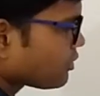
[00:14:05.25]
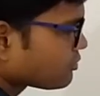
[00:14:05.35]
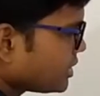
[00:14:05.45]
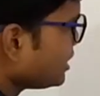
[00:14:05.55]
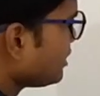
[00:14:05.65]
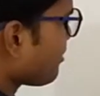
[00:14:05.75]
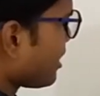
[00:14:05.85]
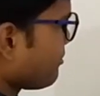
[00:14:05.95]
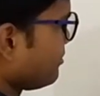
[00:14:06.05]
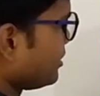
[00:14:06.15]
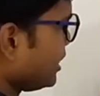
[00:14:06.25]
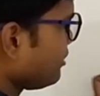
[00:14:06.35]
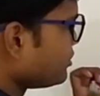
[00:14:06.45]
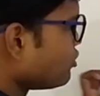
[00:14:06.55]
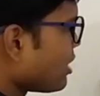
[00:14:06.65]
of thing.
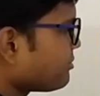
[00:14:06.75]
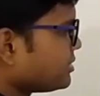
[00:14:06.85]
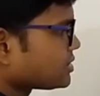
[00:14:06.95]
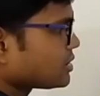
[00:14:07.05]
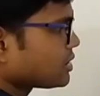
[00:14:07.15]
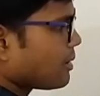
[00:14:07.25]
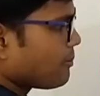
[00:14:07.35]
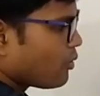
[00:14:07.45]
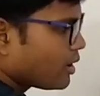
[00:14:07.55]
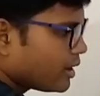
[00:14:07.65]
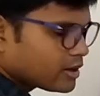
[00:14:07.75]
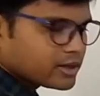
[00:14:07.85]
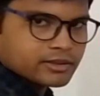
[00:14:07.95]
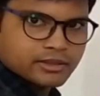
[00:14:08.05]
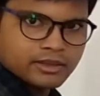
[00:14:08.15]
If you have this component,
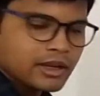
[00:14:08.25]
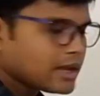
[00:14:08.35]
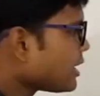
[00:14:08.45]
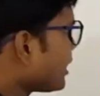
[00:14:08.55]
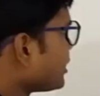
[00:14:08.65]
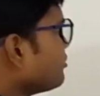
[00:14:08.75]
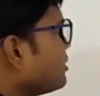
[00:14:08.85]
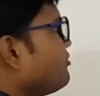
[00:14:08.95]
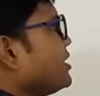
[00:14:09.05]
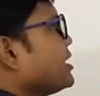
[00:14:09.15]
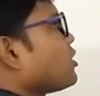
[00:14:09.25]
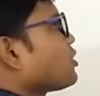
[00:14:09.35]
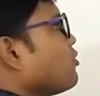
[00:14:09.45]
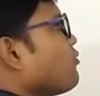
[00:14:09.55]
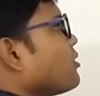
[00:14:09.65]
and you will figure
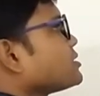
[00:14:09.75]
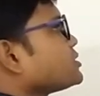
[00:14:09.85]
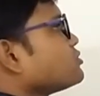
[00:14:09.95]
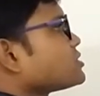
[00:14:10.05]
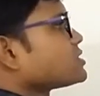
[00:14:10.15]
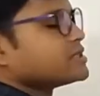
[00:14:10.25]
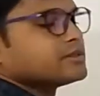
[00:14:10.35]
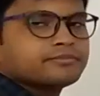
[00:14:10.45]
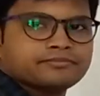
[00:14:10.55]
out what is your C.